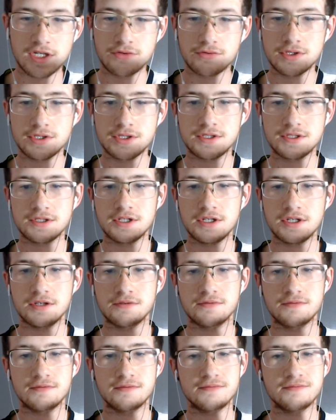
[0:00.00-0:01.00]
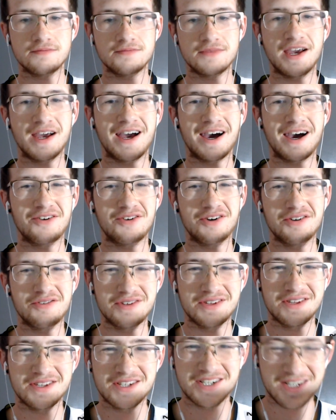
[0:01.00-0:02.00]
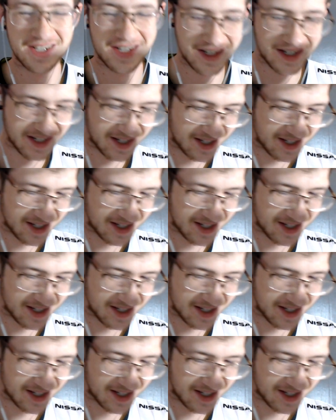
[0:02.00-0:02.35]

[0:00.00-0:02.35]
see how it would look.